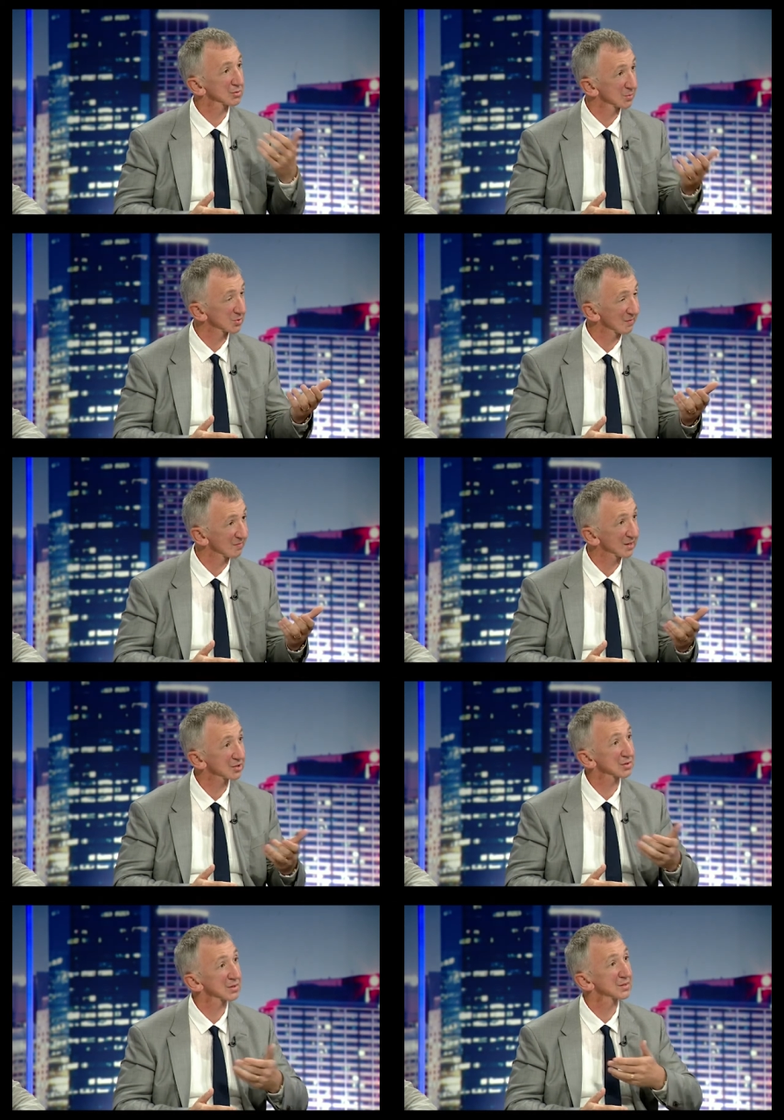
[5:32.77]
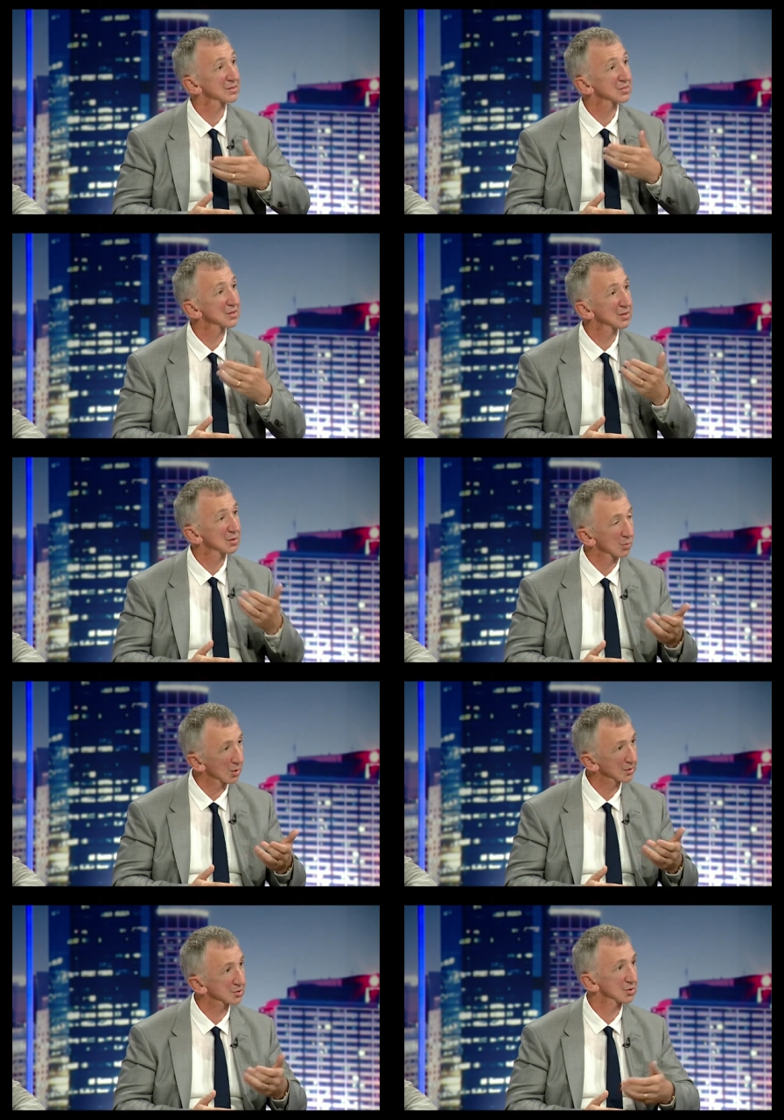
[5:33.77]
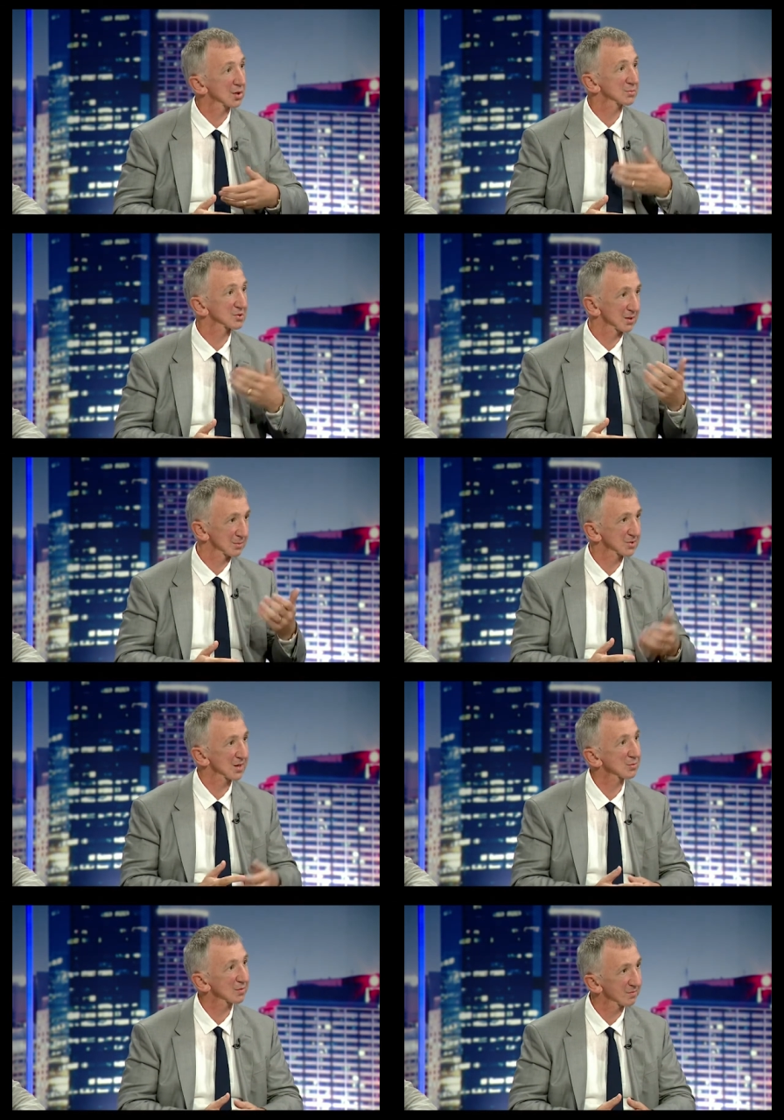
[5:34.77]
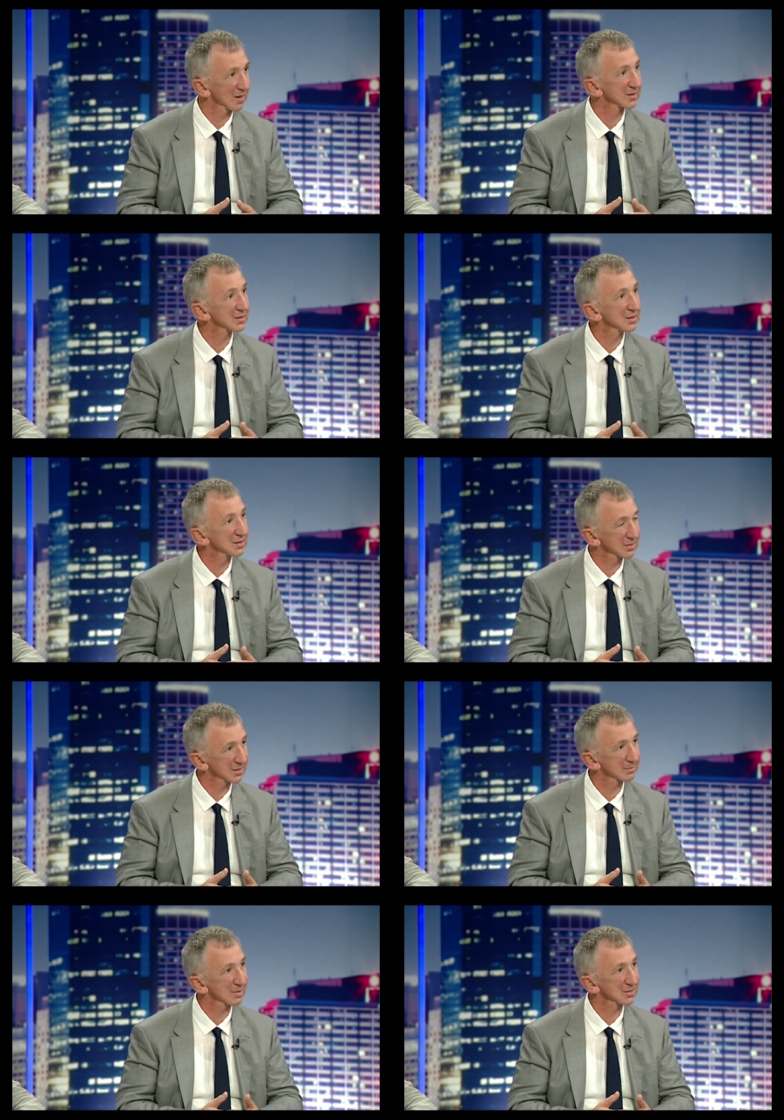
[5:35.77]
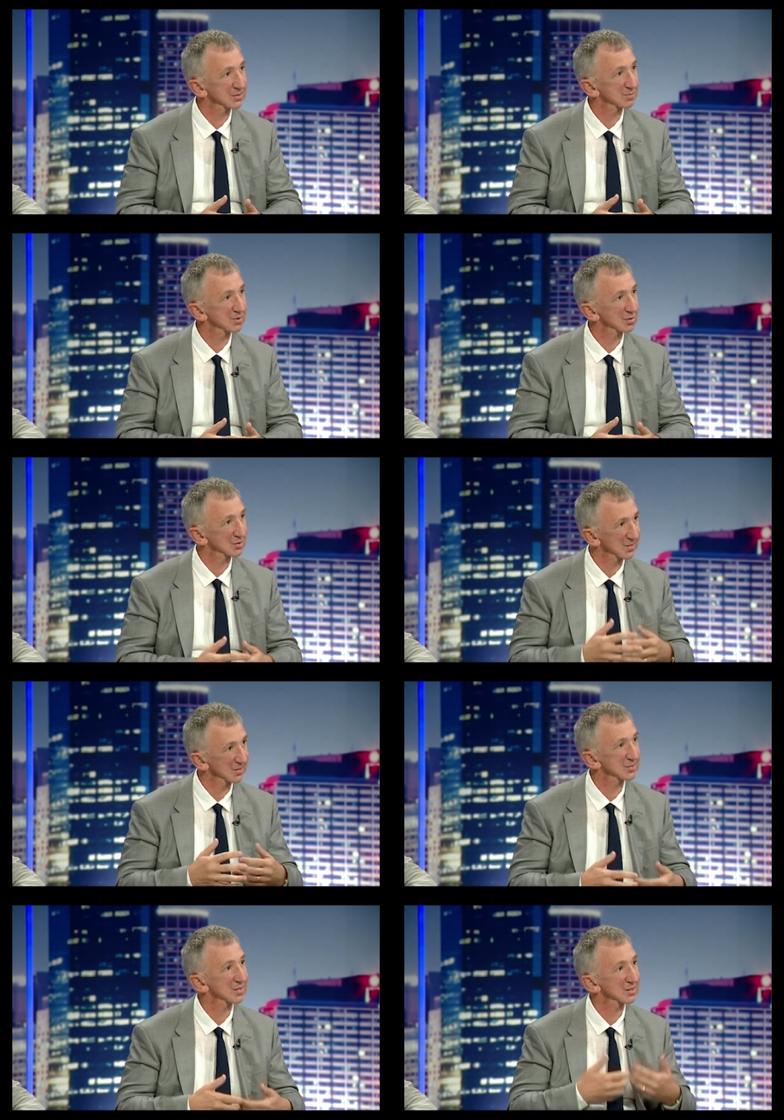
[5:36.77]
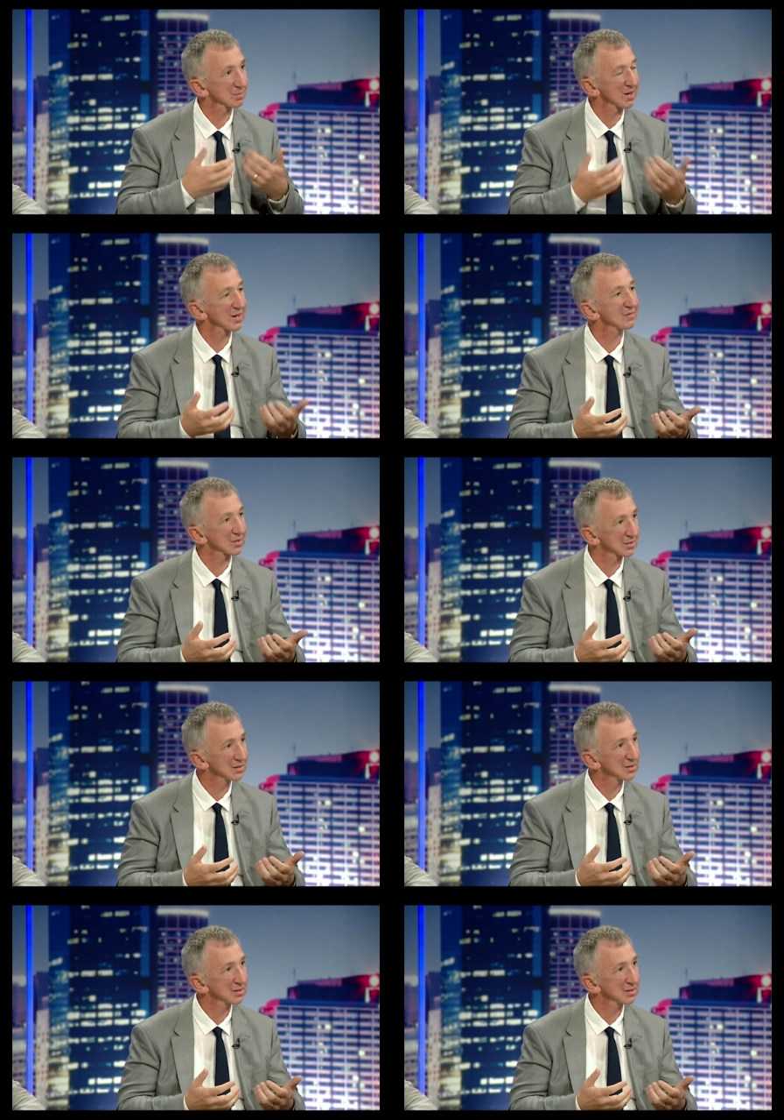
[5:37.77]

Groups like veterans, workers' comp schemes, they will fund TMS because they see the benefit